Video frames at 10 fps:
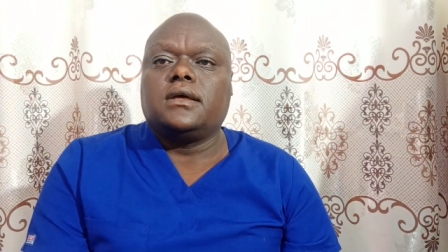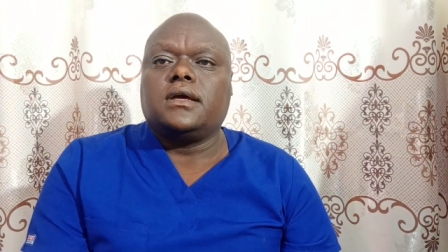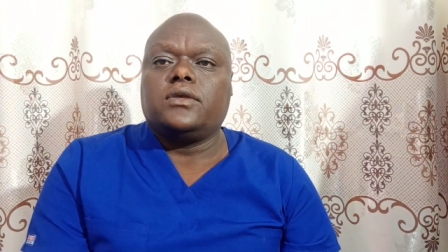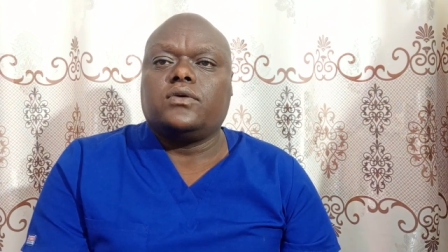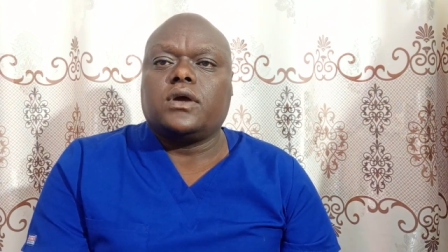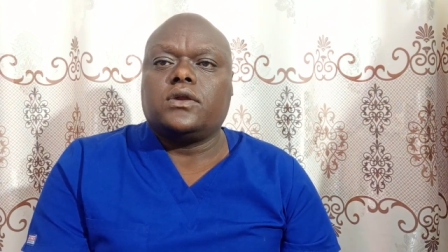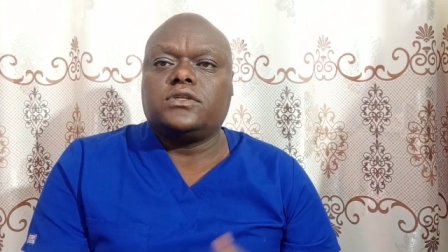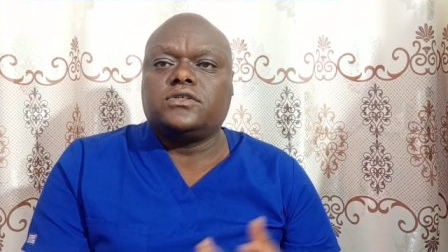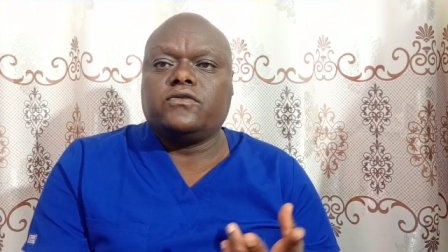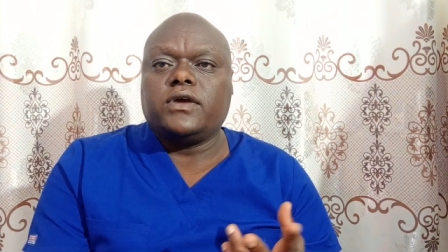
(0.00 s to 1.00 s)
Uh, you can
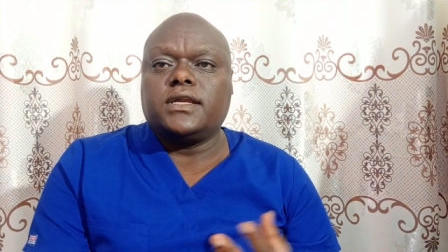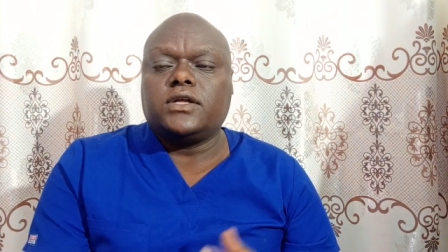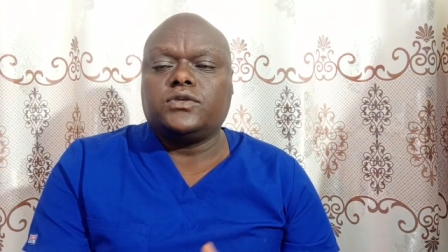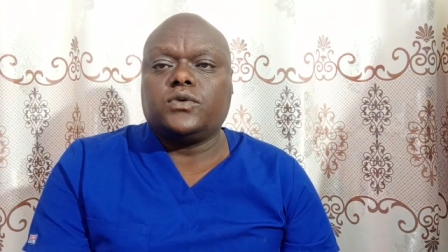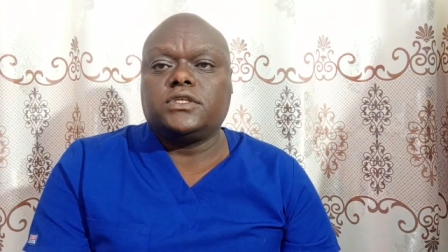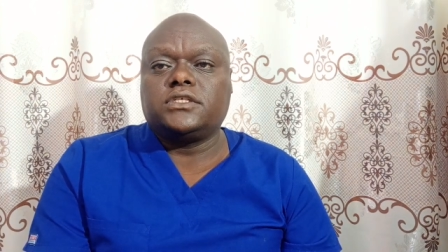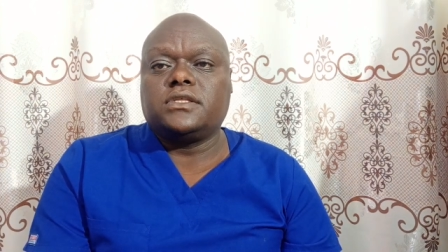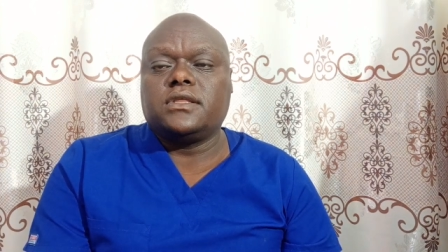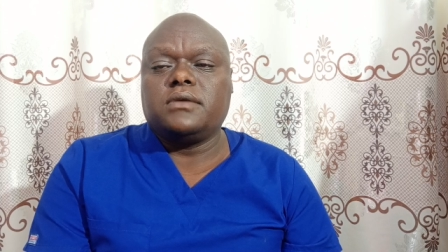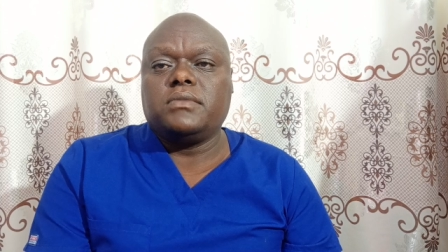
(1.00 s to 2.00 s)
also find out what
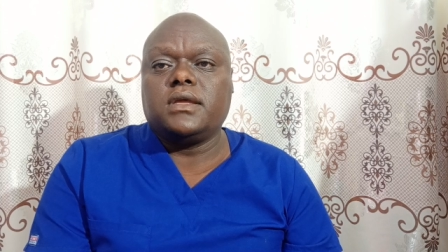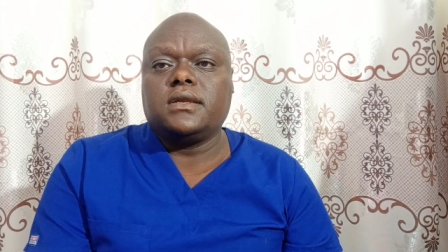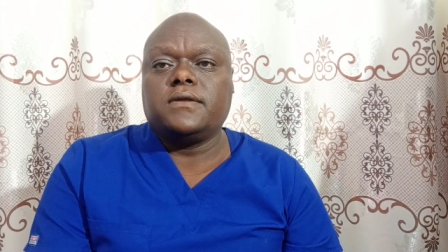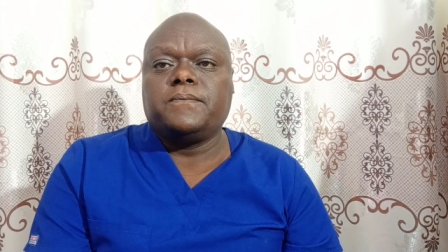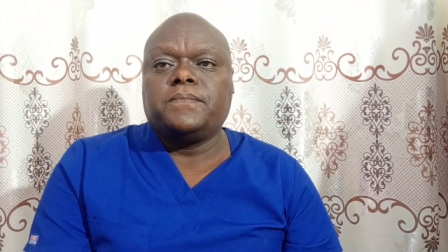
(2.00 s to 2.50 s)
they mean,